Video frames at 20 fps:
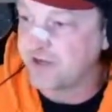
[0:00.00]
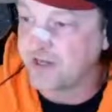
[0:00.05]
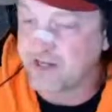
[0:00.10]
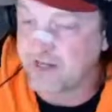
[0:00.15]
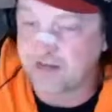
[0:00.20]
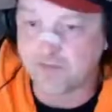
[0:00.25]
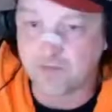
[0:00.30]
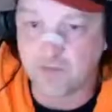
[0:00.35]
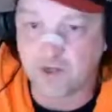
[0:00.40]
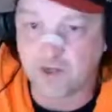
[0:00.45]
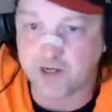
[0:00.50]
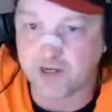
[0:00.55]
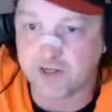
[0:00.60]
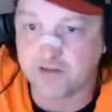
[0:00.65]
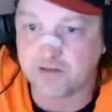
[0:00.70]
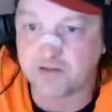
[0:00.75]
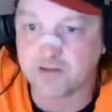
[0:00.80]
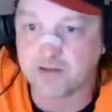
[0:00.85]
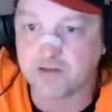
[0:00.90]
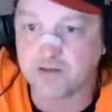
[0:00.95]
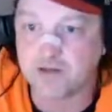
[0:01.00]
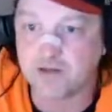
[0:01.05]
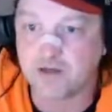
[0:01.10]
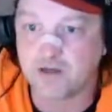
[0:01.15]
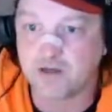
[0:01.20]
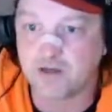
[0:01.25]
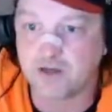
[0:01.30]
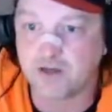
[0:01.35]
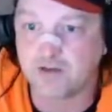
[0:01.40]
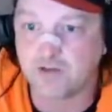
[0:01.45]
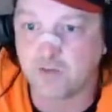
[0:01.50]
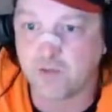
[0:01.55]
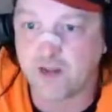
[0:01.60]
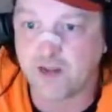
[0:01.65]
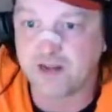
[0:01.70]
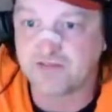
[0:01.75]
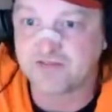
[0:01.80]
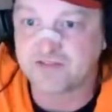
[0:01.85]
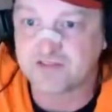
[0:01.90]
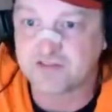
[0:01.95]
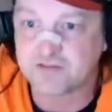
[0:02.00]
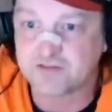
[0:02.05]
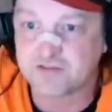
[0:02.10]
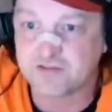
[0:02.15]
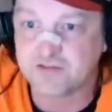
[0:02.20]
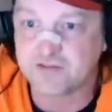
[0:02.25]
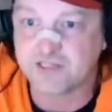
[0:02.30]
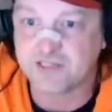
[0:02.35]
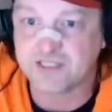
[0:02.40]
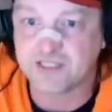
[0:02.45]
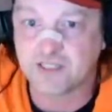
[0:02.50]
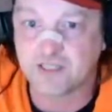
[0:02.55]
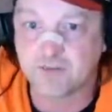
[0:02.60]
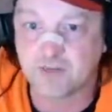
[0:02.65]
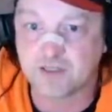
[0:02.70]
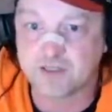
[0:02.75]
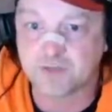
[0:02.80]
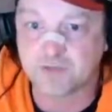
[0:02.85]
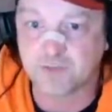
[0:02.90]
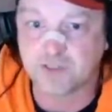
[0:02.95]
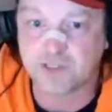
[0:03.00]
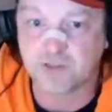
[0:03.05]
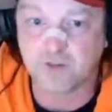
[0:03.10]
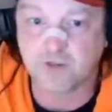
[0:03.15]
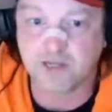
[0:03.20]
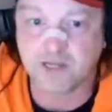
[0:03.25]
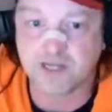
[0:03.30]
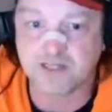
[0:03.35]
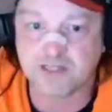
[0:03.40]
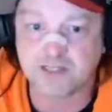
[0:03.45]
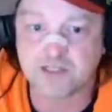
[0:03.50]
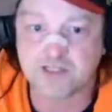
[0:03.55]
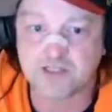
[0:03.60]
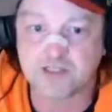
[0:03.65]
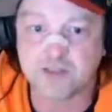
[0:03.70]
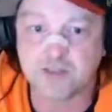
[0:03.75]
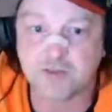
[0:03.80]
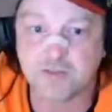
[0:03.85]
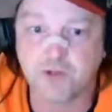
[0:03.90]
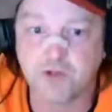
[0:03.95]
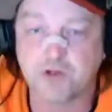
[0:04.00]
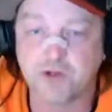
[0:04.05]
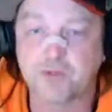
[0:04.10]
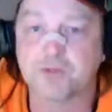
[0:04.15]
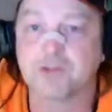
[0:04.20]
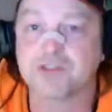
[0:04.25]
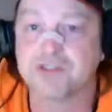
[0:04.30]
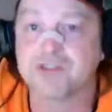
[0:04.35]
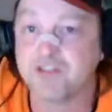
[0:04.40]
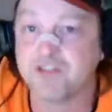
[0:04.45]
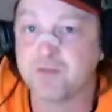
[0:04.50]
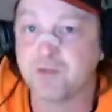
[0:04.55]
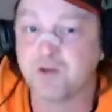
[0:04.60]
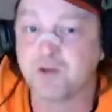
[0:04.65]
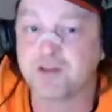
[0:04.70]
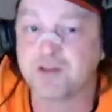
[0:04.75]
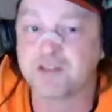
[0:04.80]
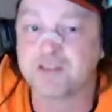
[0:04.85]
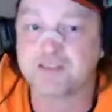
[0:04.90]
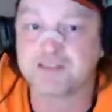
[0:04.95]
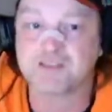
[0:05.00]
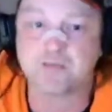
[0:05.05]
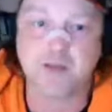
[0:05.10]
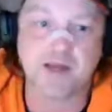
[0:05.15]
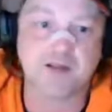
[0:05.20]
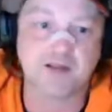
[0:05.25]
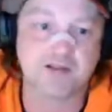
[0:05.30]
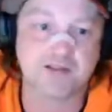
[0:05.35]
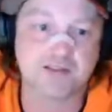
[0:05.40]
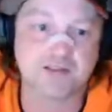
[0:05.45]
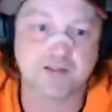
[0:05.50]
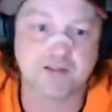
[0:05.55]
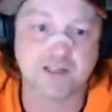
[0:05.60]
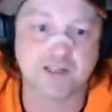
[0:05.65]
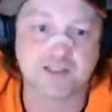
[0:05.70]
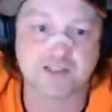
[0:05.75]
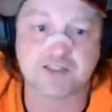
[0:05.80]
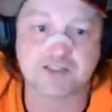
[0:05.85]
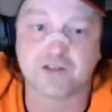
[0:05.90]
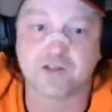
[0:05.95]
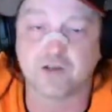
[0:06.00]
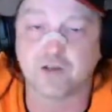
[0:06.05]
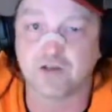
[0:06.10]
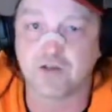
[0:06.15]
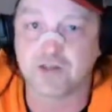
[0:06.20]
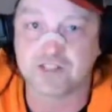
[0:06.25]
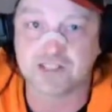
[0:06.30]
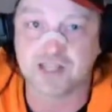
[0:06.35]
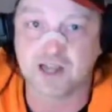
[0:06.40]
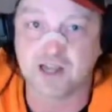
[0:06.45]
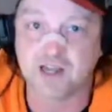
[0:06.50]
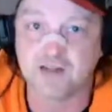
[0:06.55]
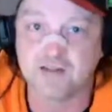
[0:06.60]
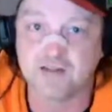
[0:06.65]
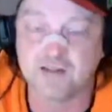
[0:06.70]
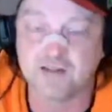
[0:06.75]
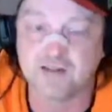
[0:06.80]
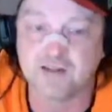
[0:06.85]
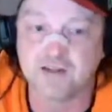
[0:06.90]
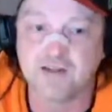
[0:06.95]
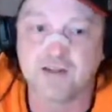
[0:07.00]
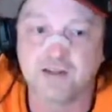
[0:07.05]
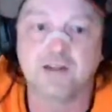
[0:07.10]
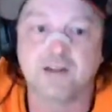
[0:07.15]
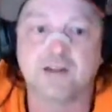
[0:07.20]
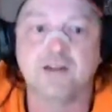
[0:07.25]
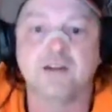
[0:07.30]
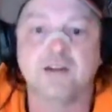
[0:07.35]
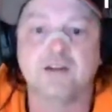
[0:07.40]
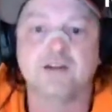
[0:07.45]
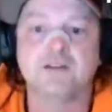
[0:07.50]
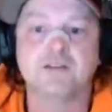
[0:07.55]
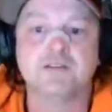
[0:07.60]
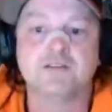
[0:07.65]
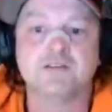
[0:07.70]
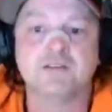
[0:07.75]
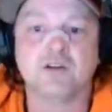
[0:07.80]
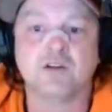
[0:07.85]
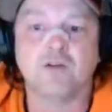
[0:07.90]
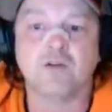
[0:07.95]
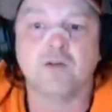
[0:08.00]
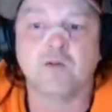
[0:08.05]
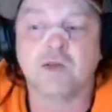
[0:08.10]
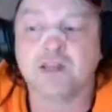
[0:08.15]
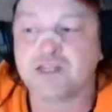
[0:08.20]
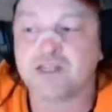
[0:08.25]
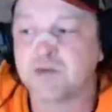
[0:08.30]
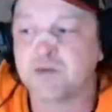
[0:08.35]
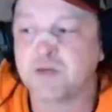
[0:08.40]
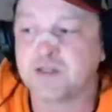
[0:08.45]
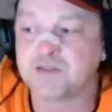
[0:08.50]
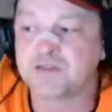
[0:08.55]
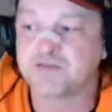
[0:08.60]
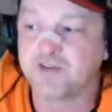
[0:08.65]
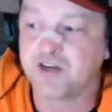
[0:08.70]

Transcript: everybody on the waves, get to the boss really quick, and then the super duper safe part of this is Bad Alcazar can solo this guy. So we get to the boss very